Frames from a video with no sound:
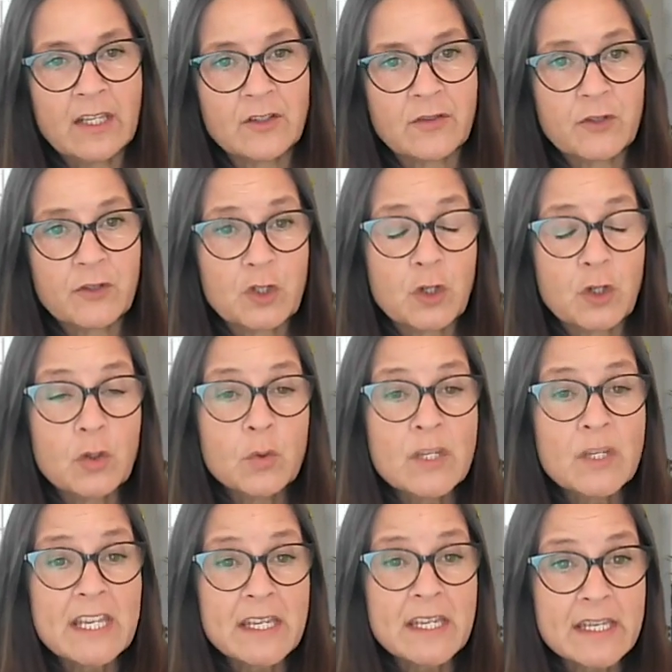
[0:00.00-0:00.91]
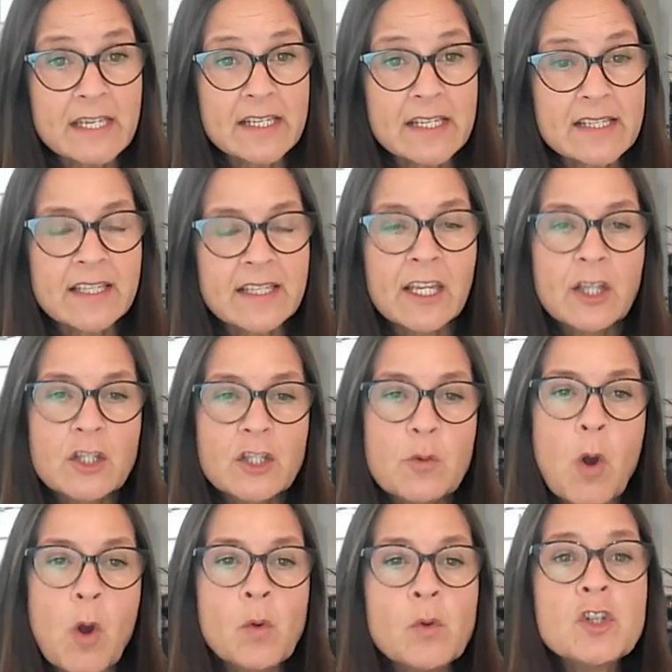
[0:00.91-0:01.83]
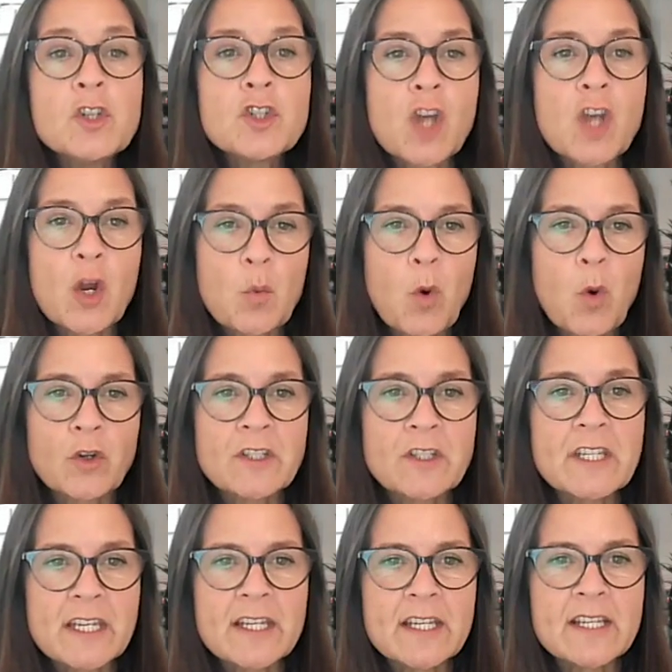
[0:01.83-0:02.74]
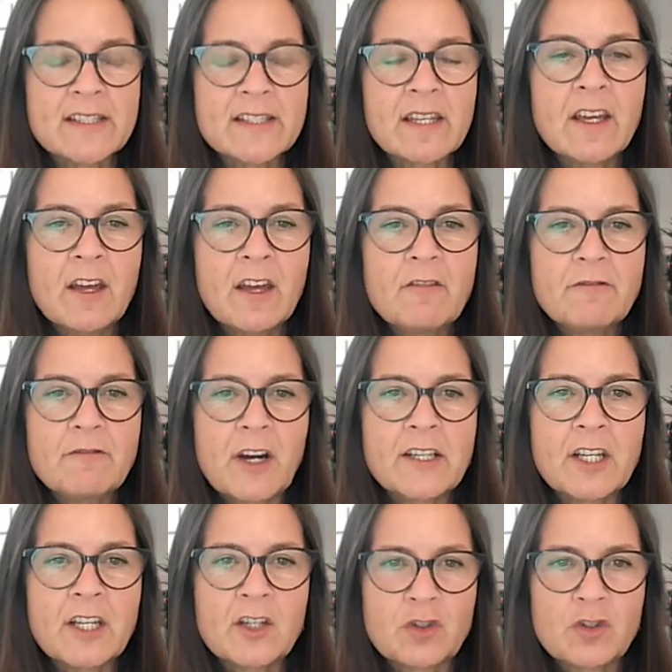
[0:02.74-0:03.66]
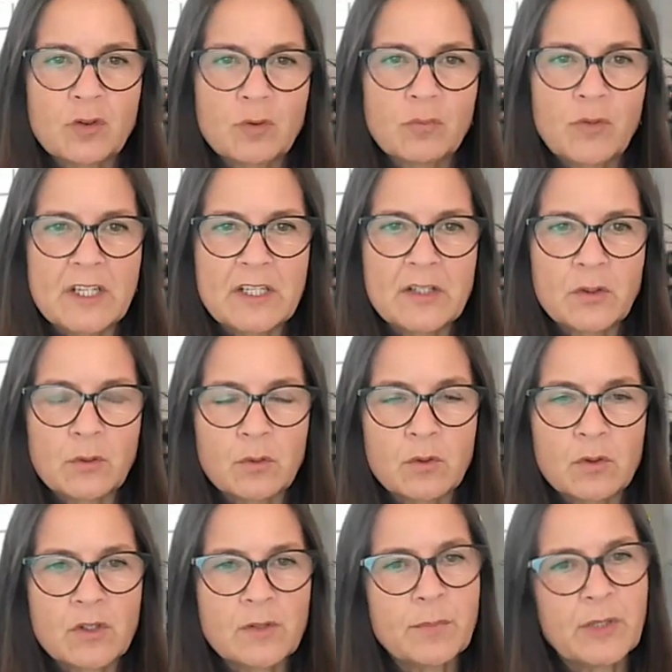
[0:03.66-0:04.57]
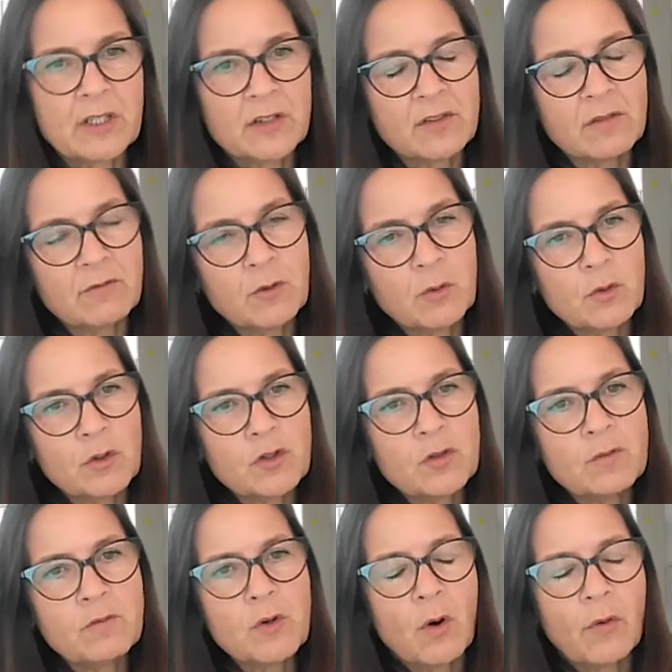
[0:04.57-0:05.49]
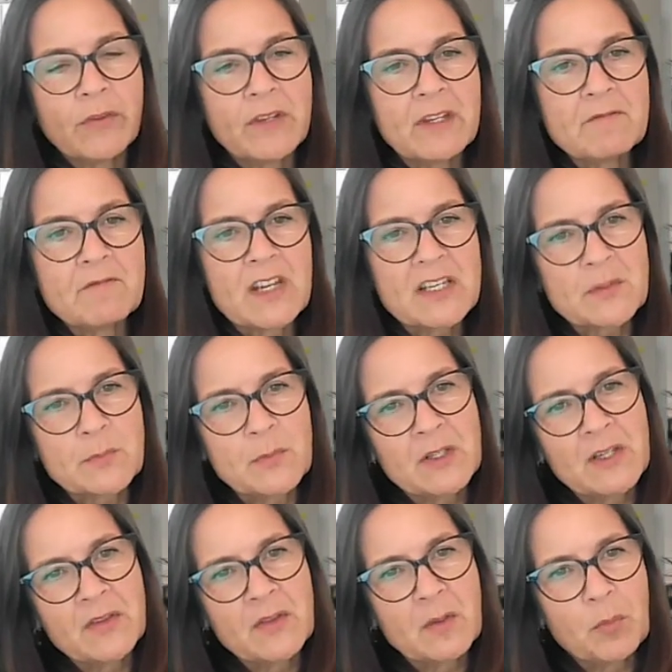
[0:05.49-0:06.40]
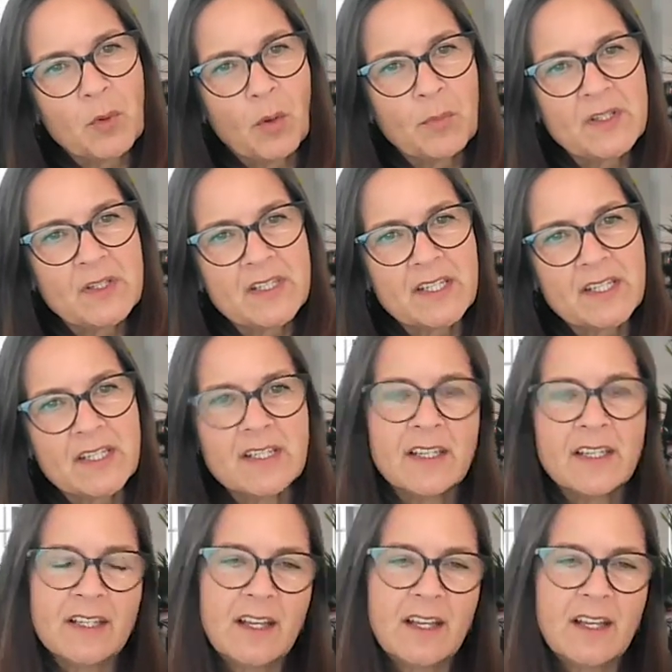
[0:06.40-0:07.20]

for 2 years, you only show 1 year's financial resource because, of course, you've got the investment in the property